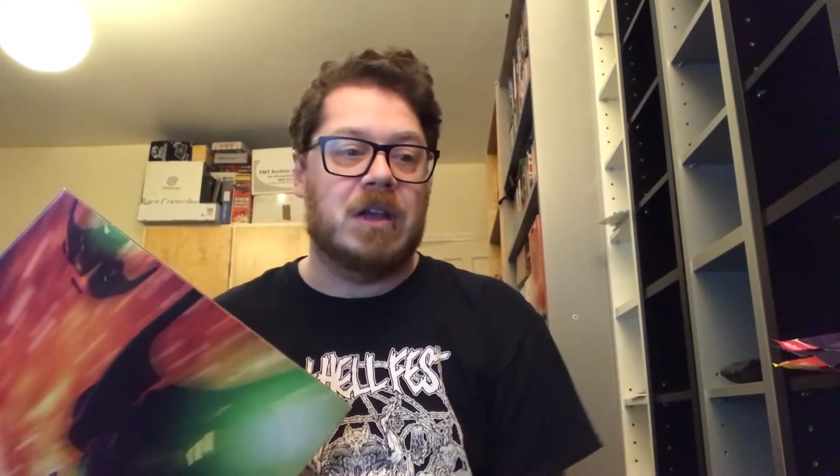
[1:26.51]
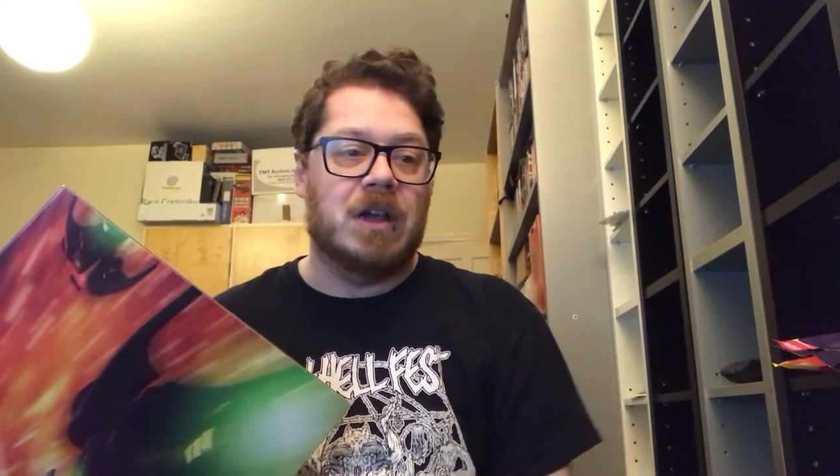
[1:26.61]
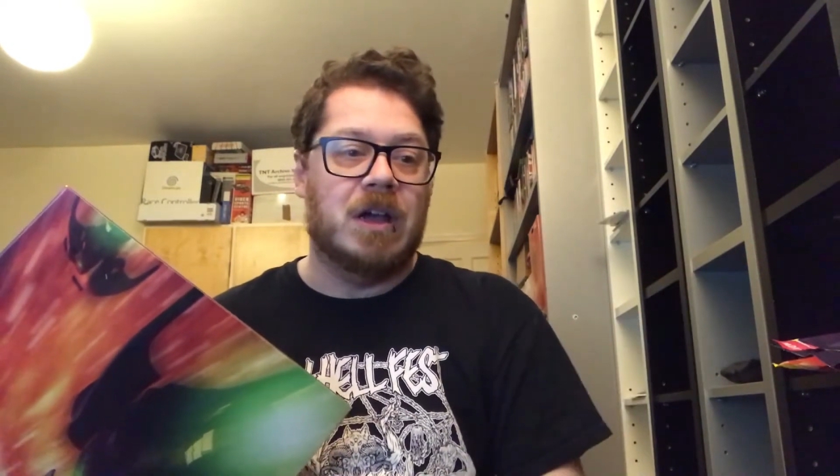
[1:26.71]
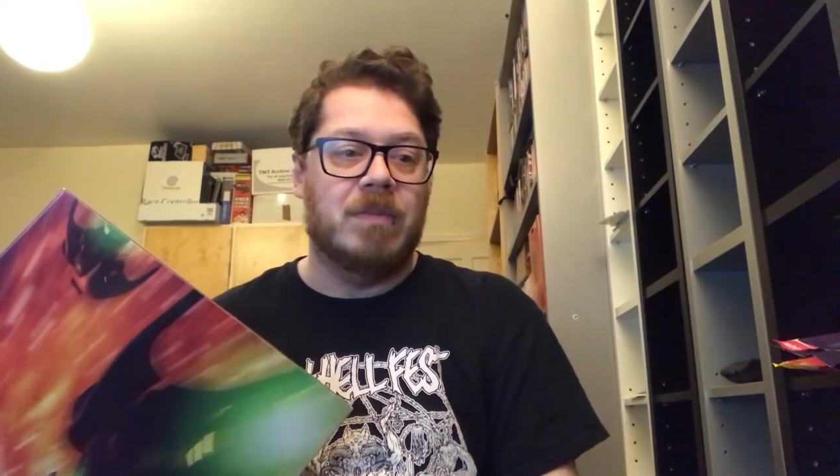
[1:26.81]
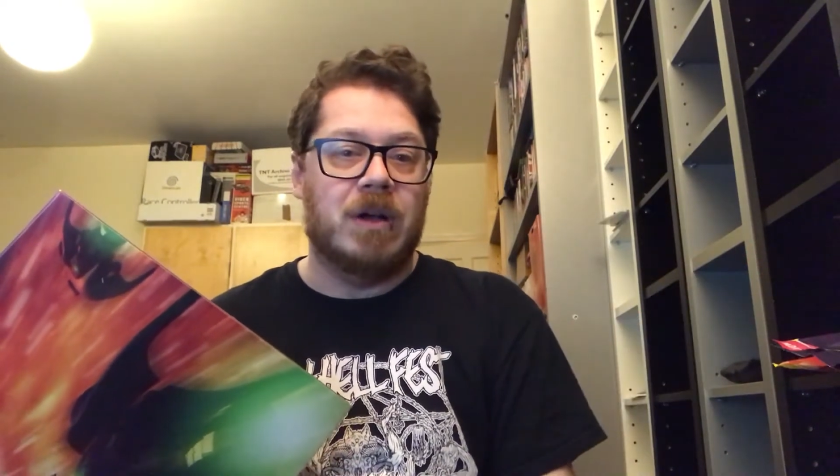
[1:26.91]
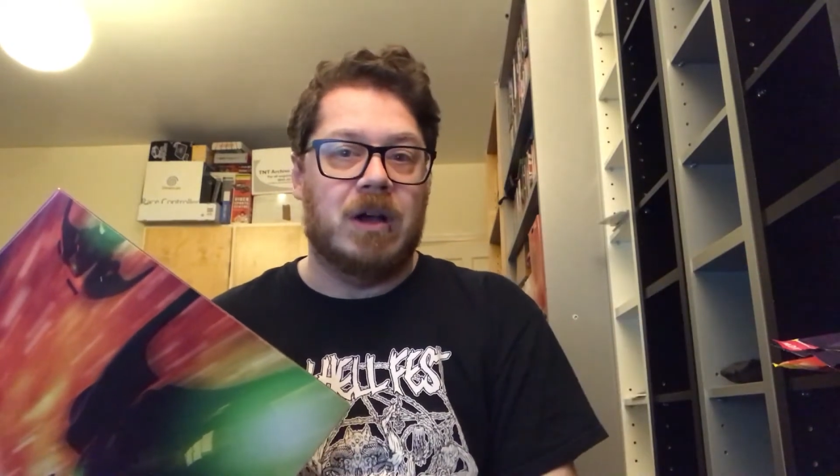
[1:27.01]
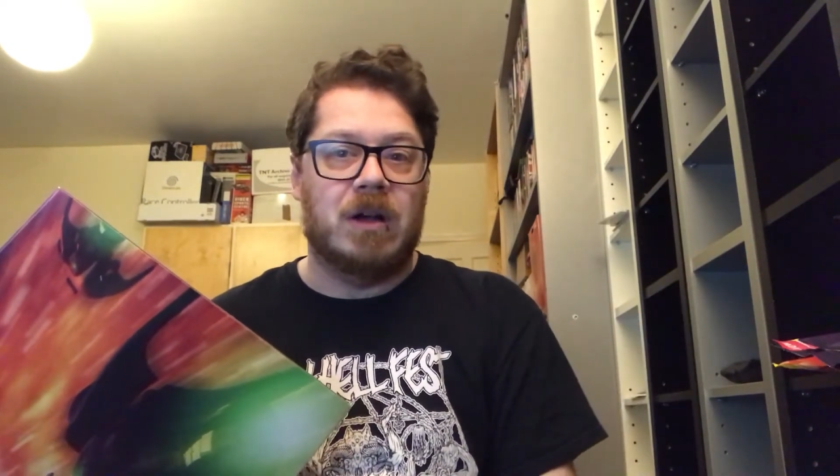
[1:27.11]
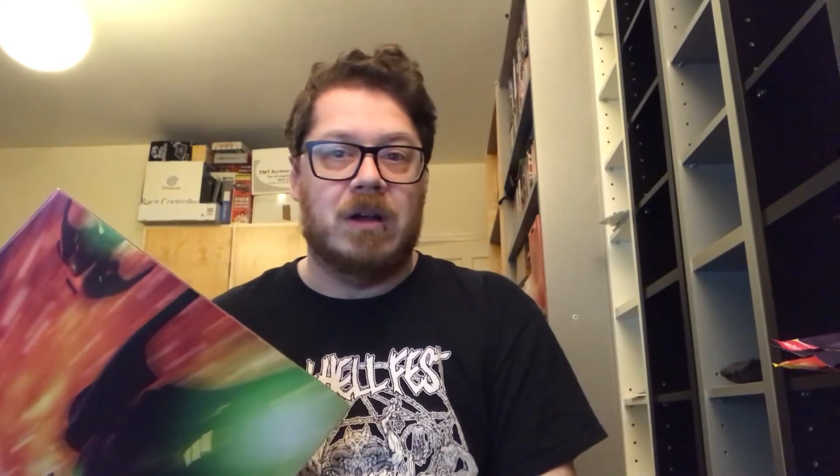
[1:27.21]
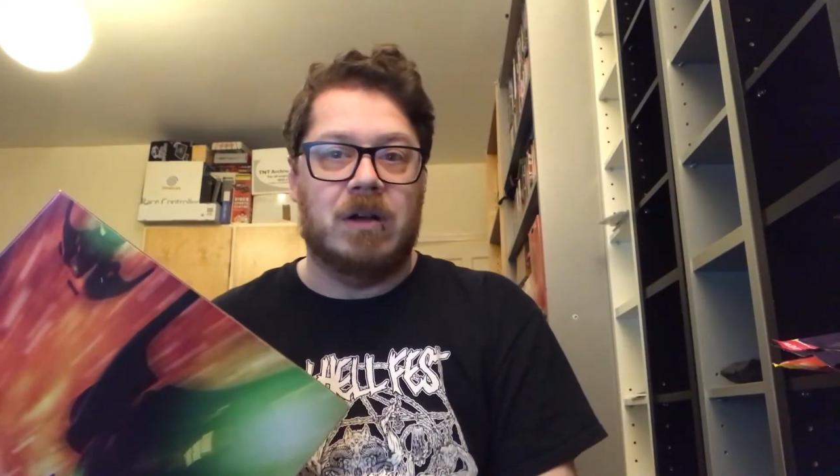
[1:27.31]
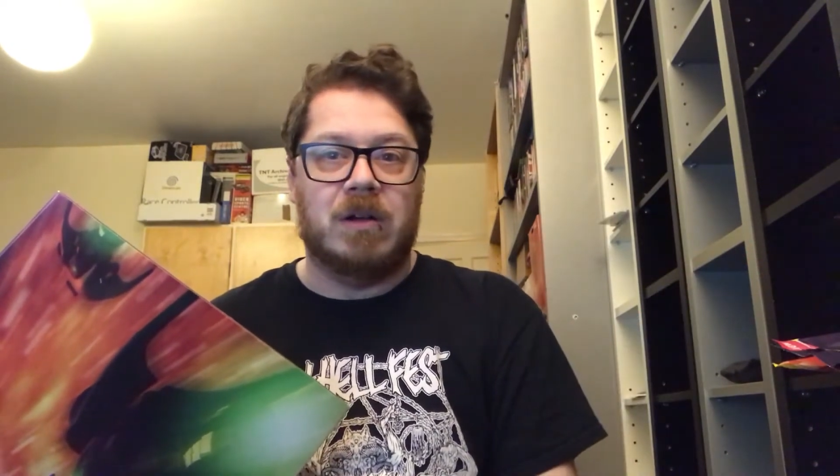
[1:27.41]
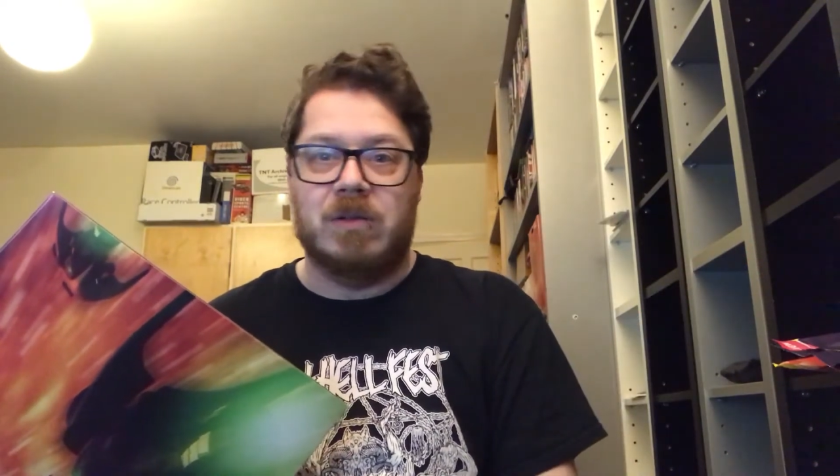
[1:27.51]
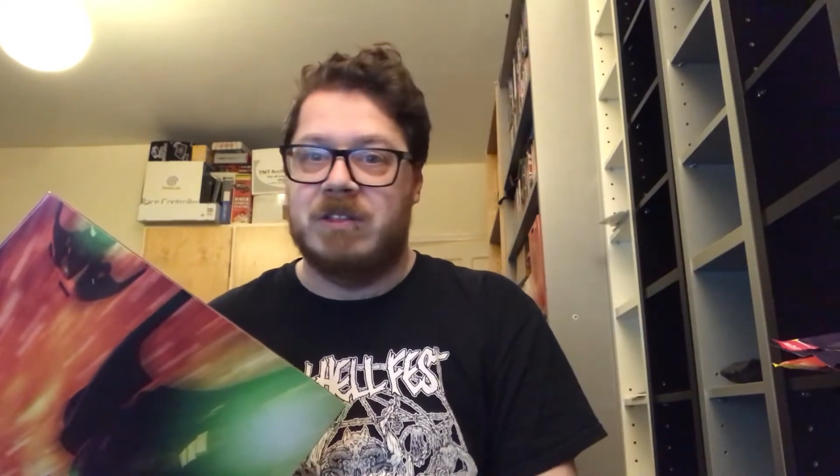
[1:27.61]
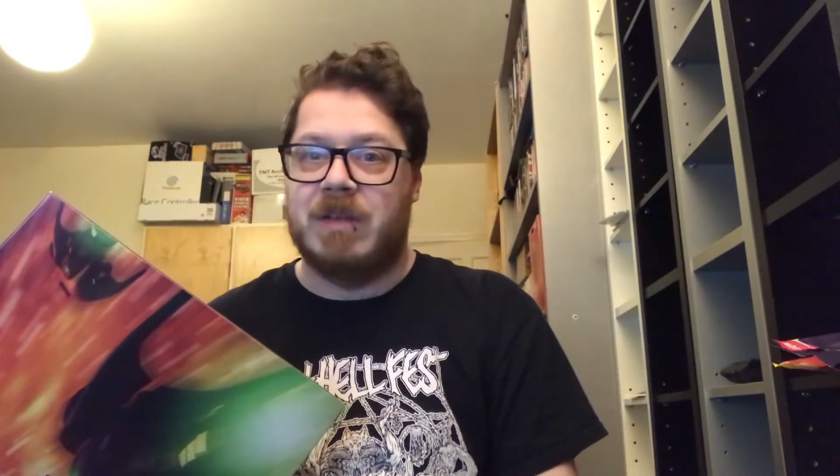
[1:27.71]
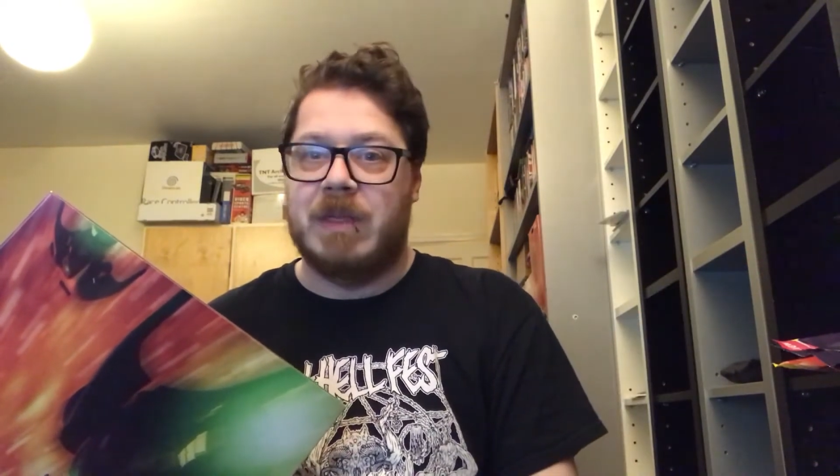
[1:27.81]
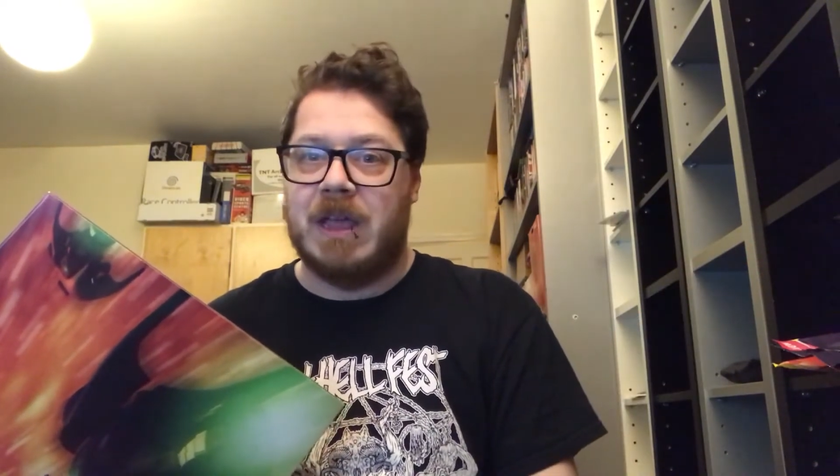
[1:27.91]
are
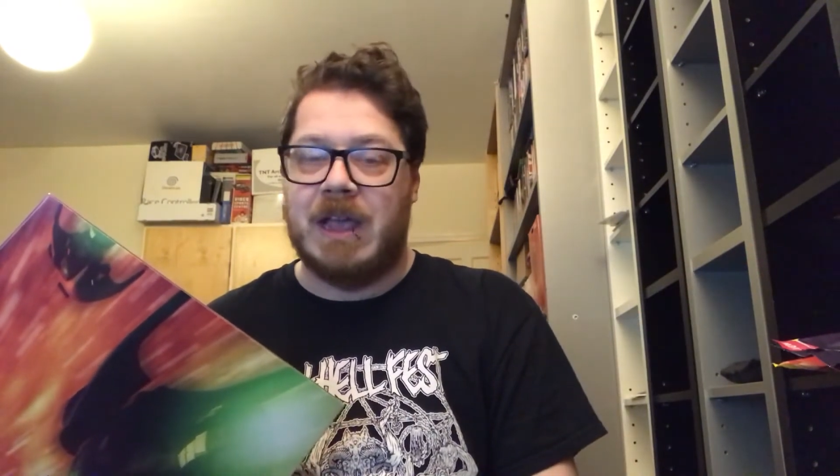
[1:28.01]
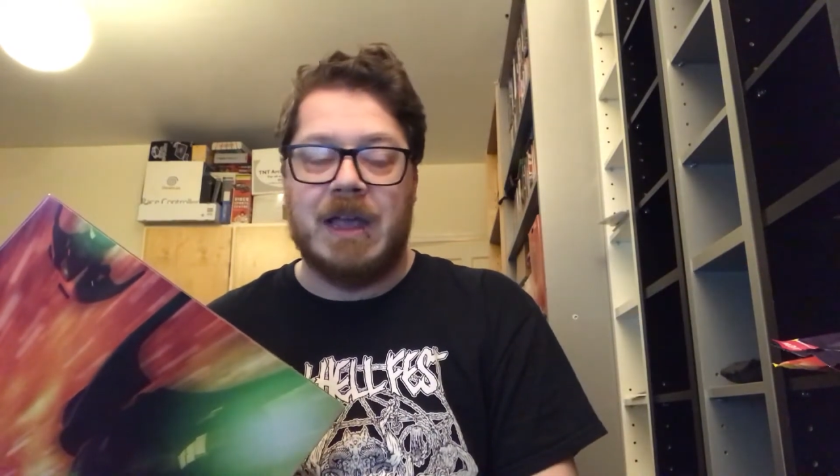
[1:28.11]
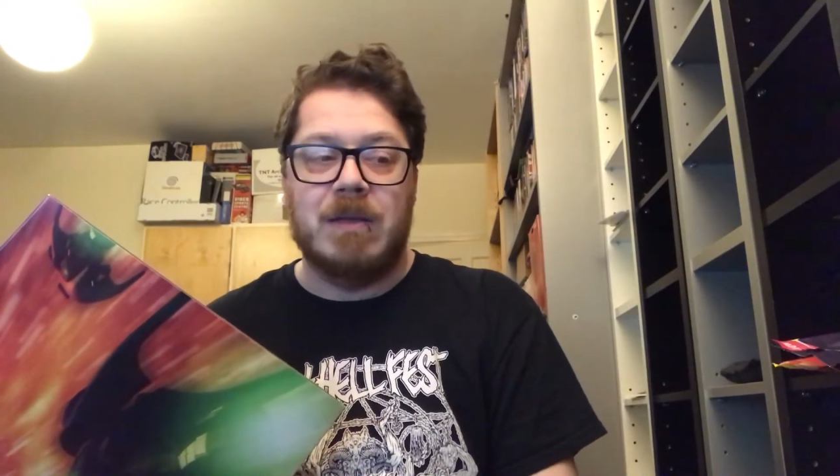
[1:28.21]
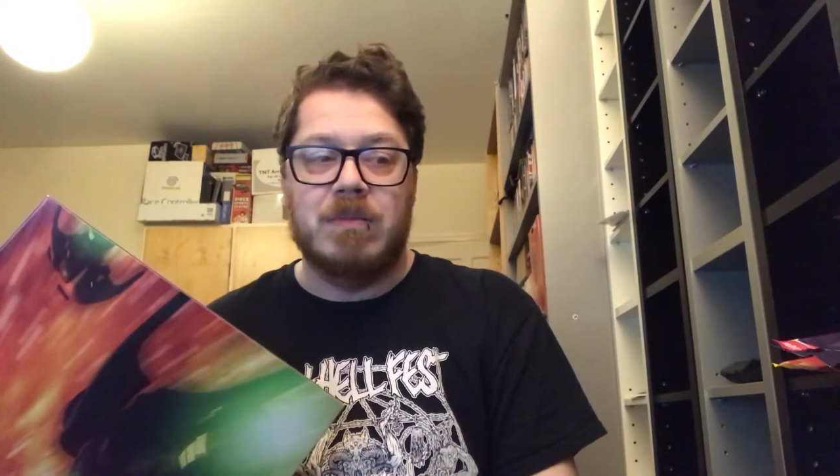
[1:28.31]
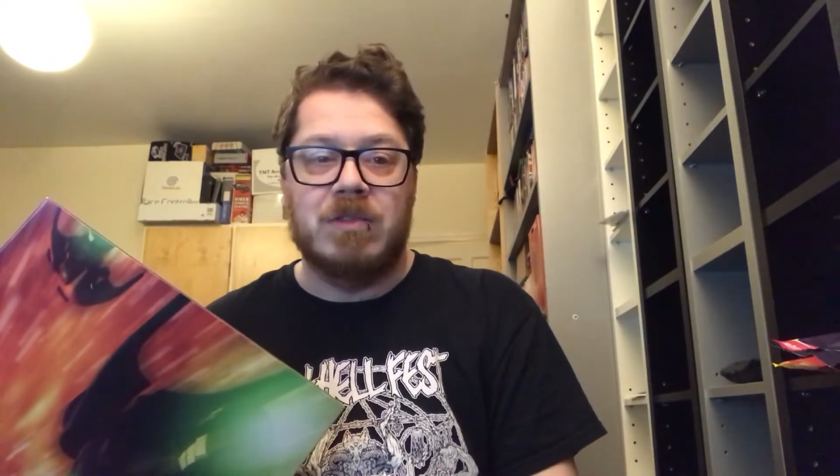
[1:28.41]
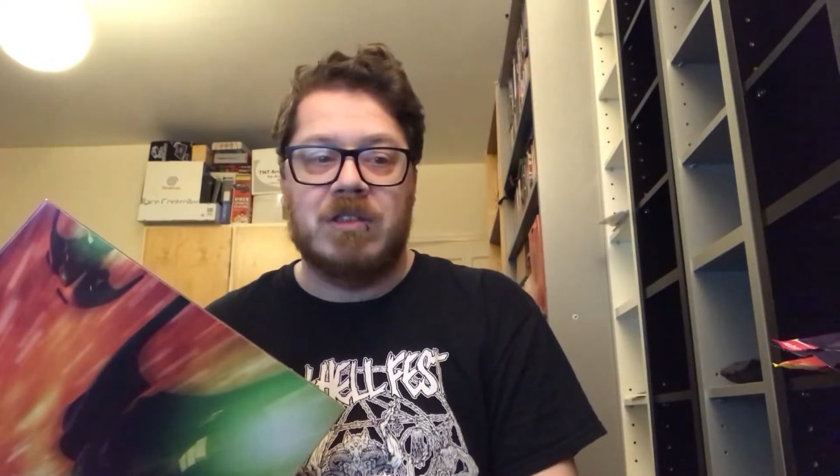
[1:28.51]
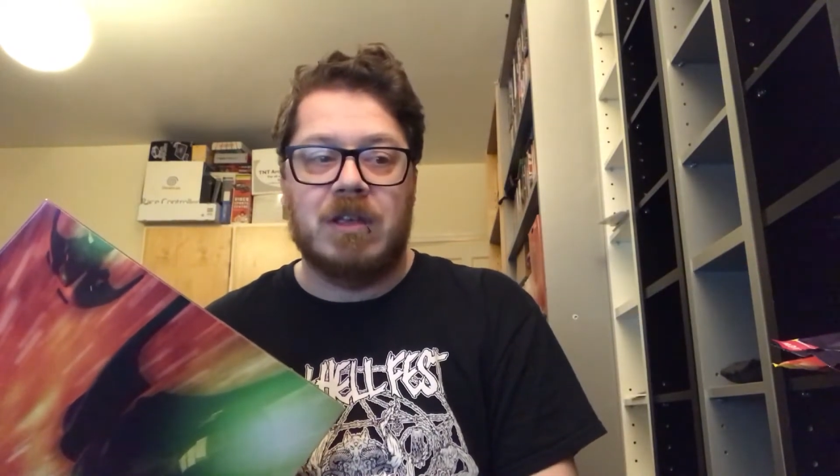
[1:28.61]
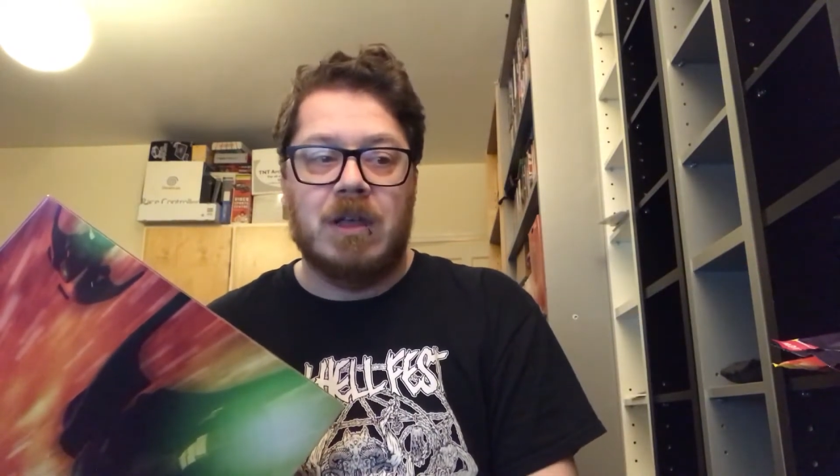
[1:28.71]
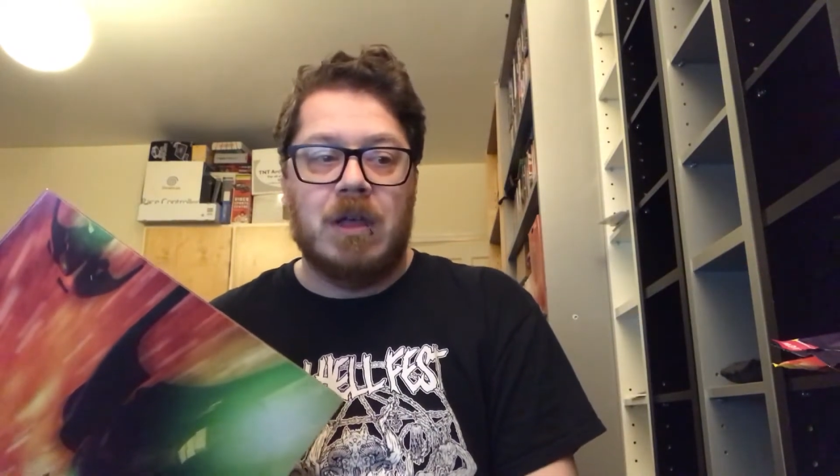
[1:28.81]
some of their games.